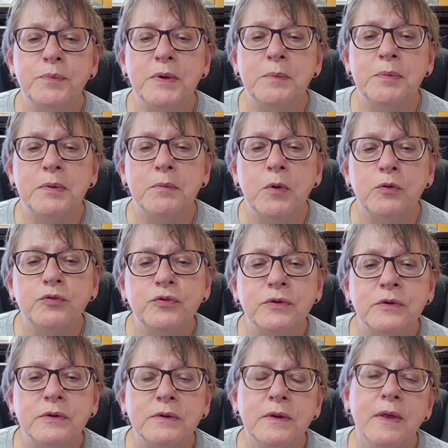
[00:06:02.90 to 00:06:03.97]
should be
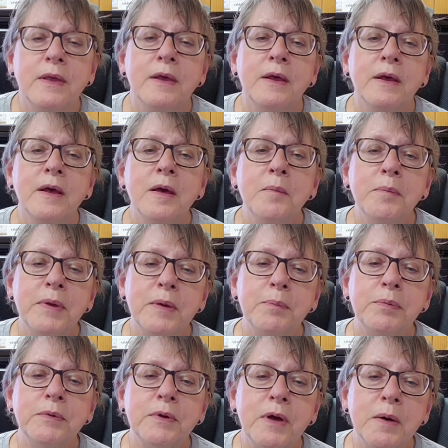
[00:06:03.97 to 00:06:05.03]
promotional.
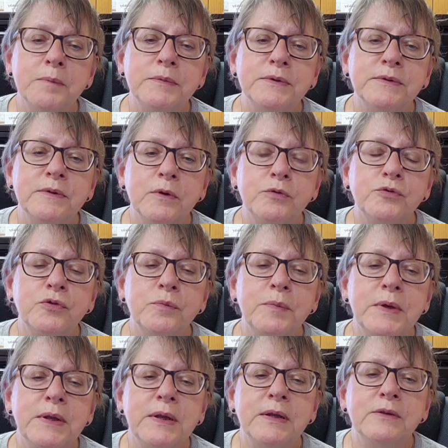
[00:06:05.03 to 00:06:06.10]
People come to social
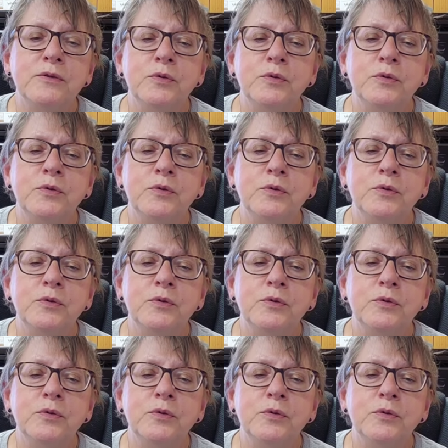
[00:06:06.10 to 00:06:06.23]
media